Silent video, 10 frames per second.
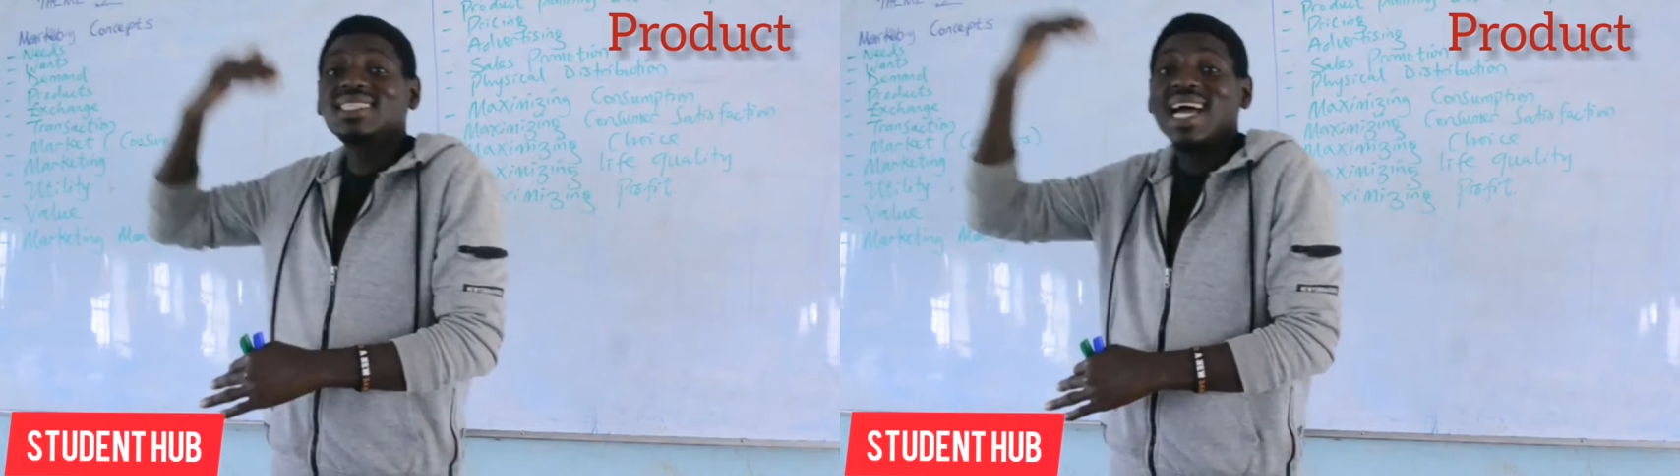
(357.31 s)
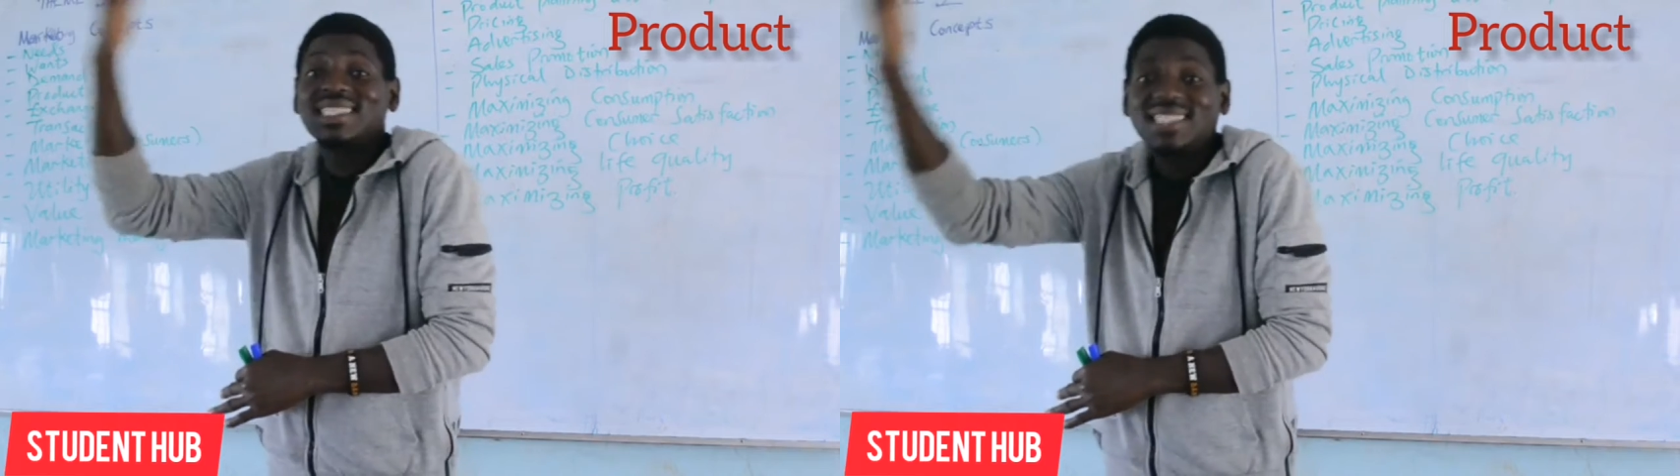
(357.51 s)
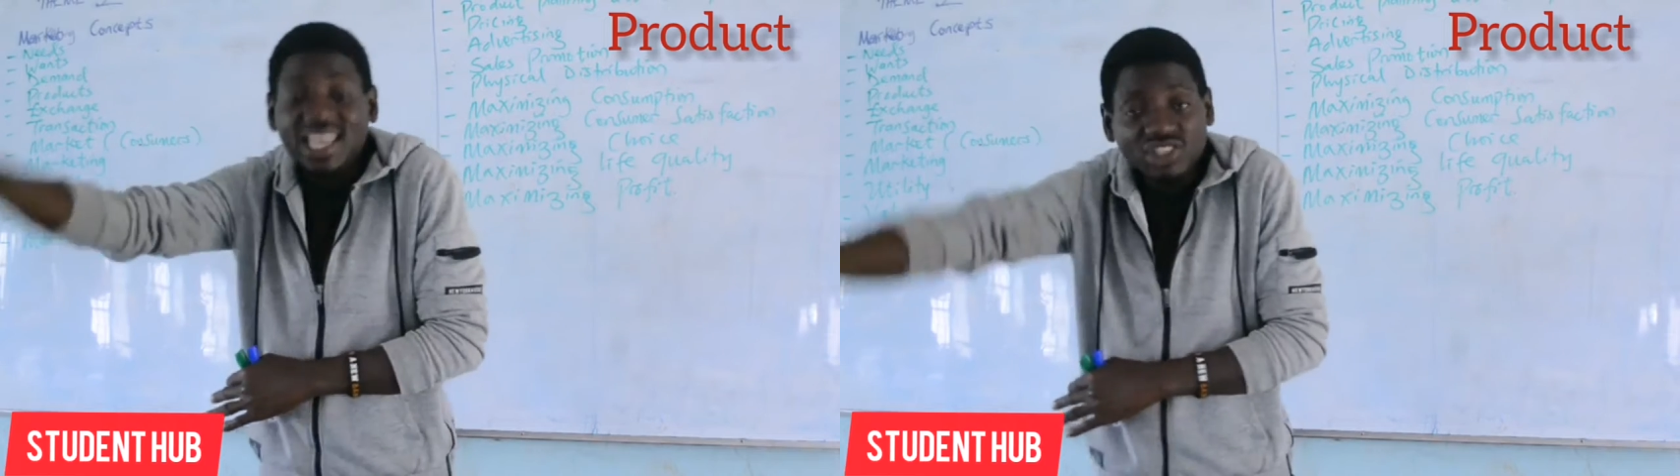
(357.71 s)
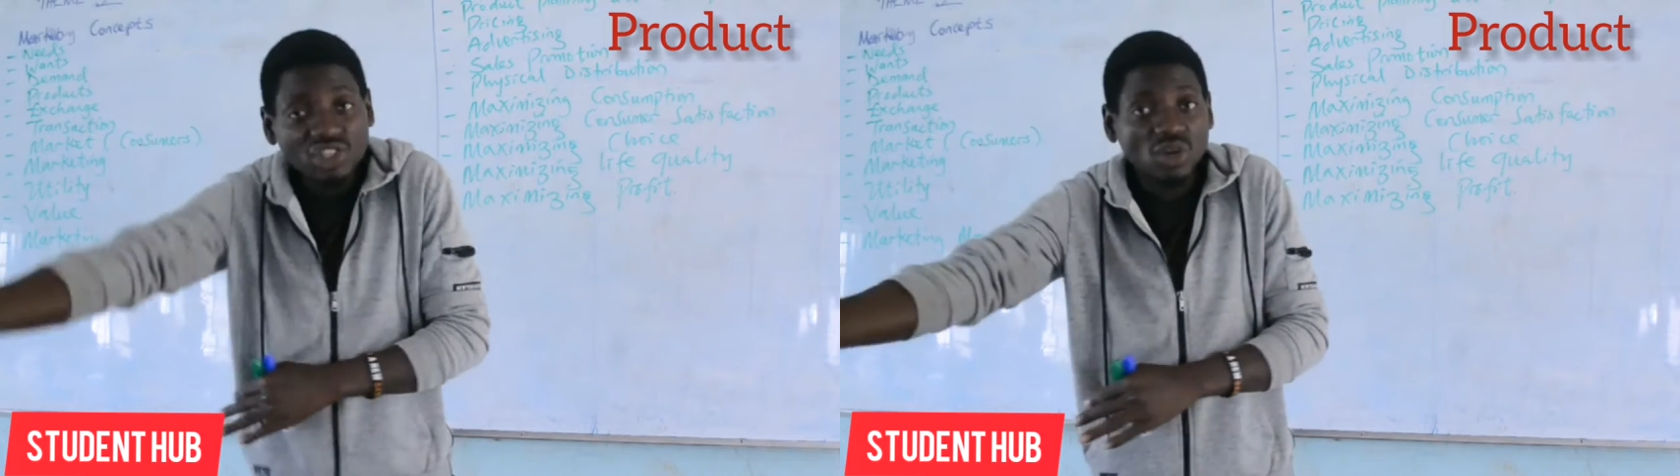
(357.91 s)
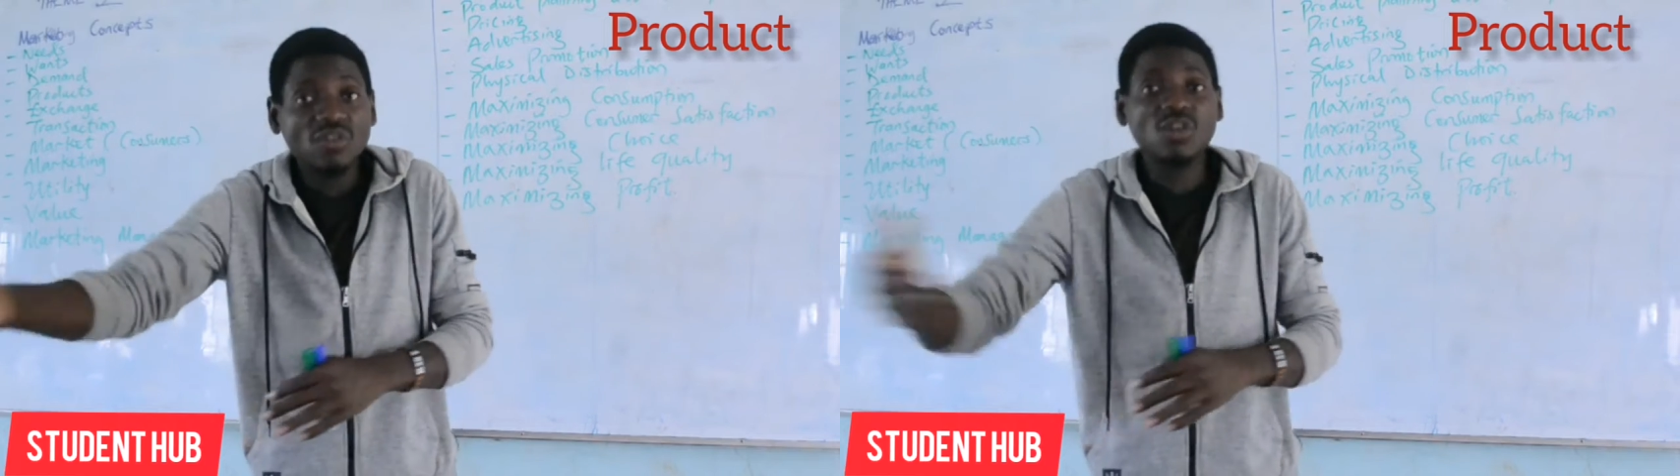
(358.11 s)
attention
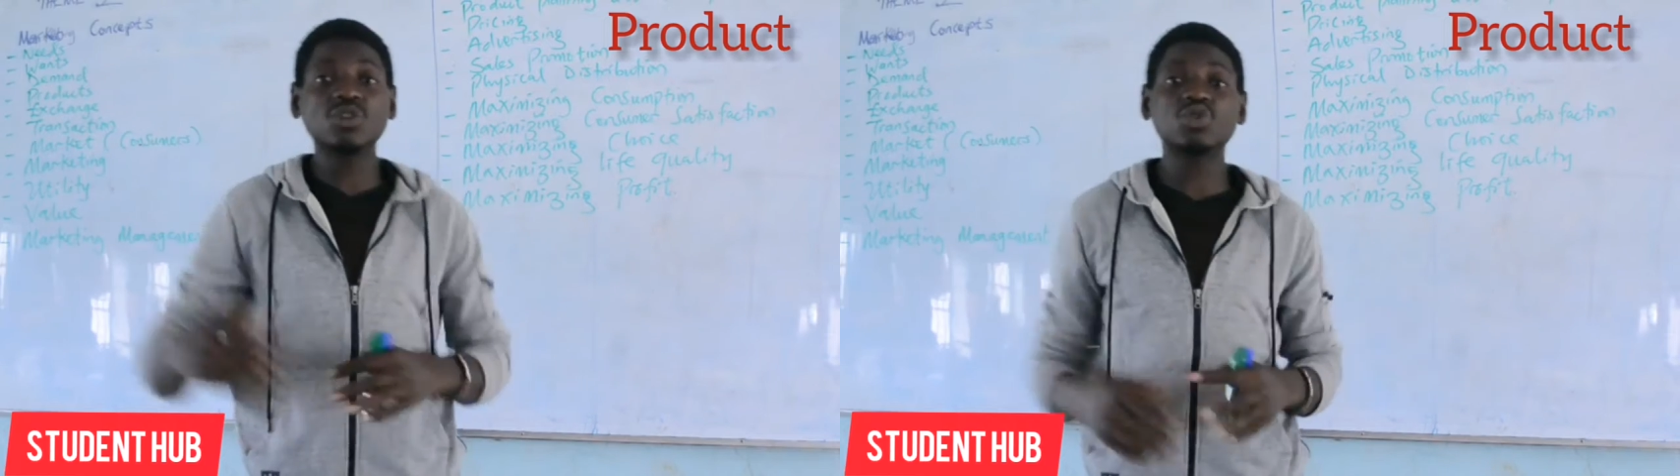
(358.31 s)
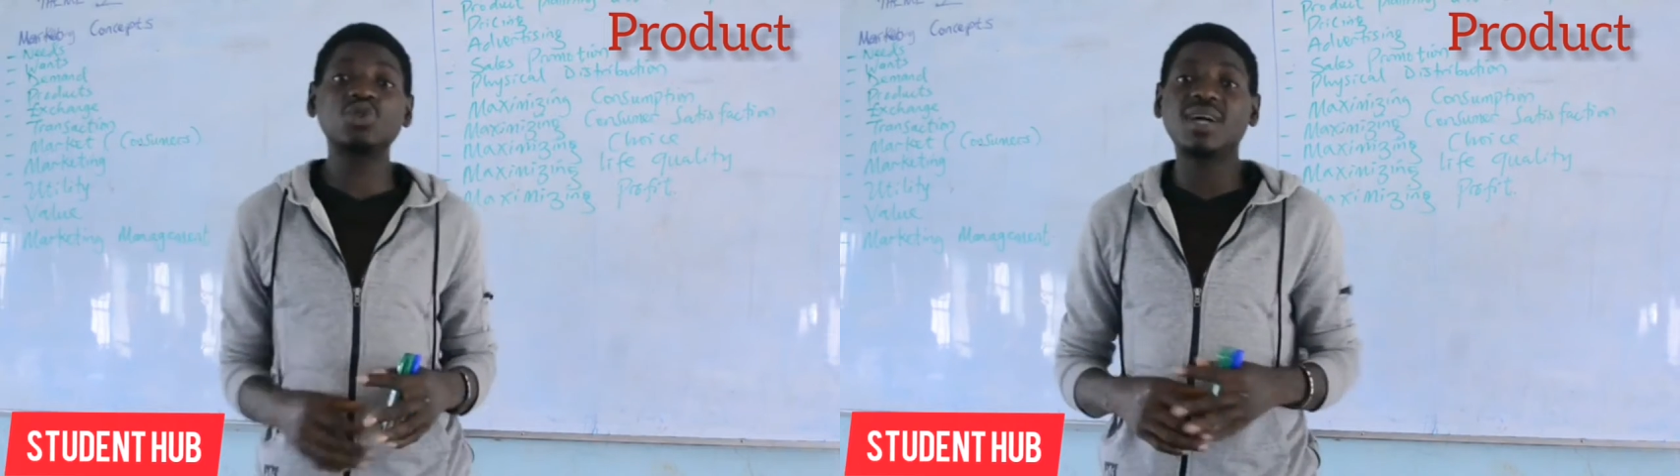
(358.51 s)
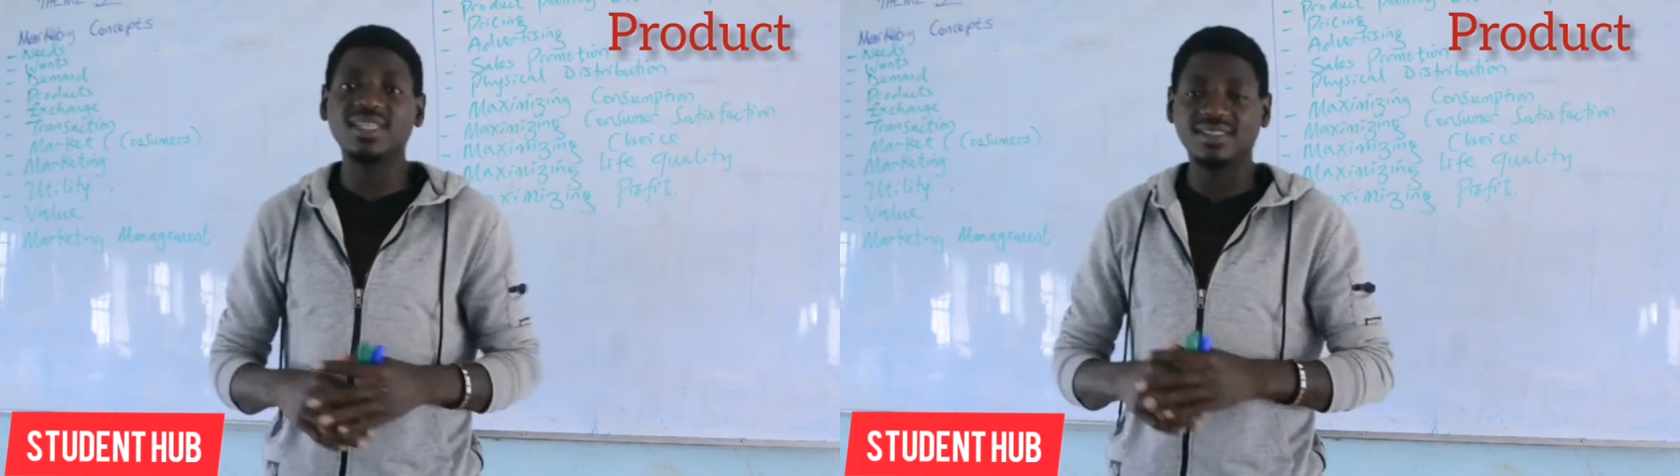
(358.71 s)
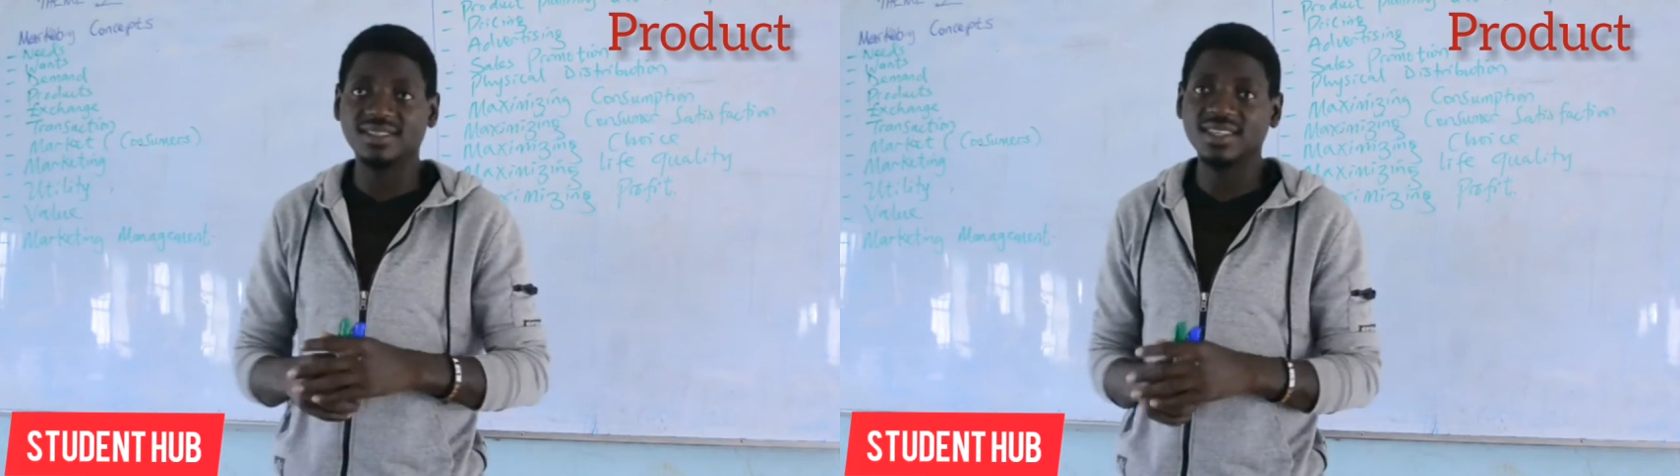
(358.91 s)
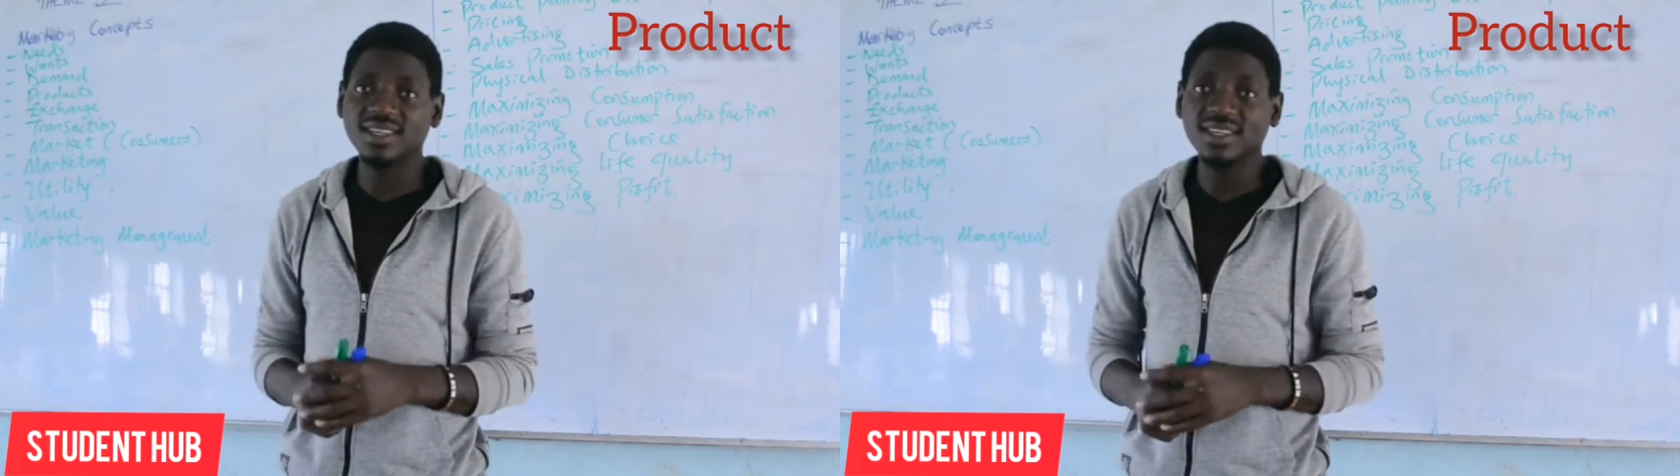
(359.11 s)
of consumers